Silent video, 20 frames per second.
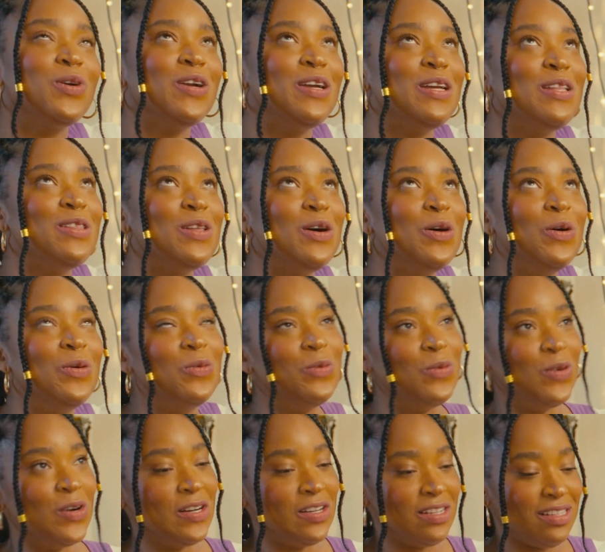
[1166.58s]
in the
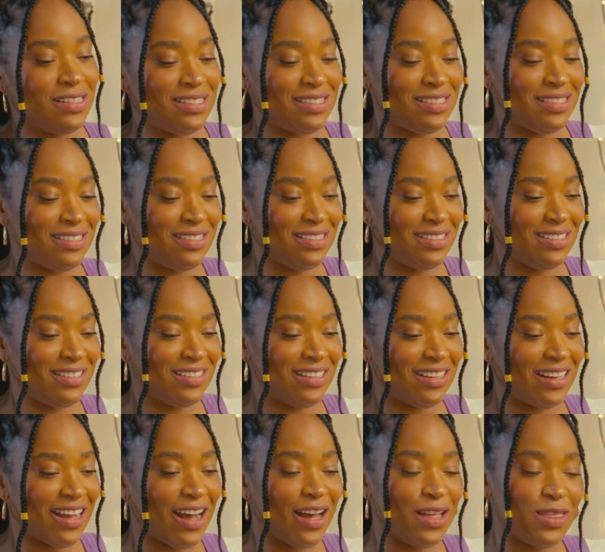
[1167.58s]
woods,
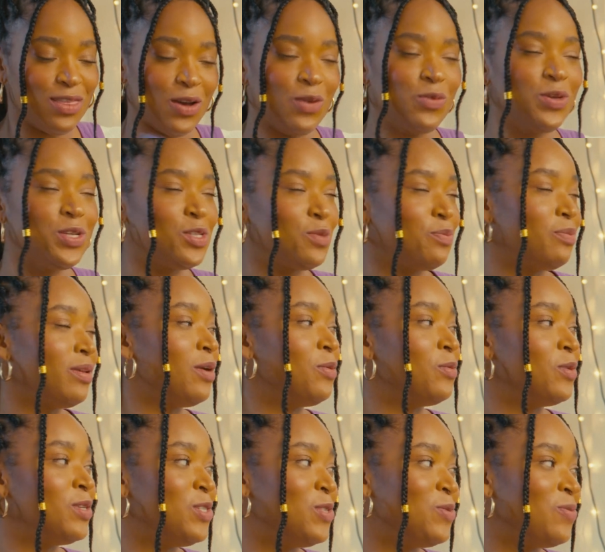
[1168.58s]
I thought we should play
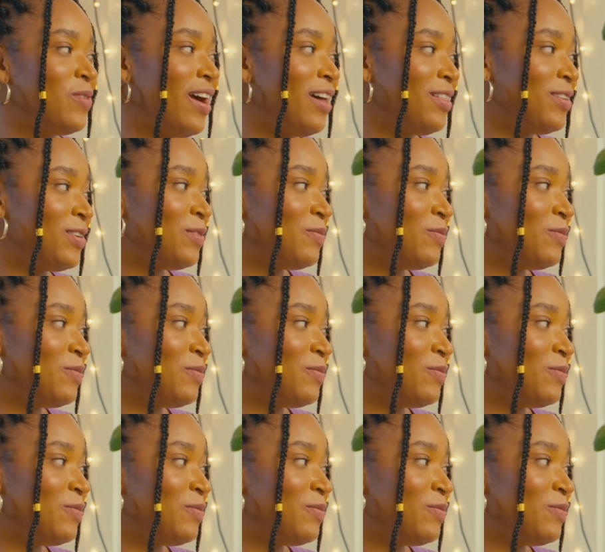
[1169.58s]
Would You Rather.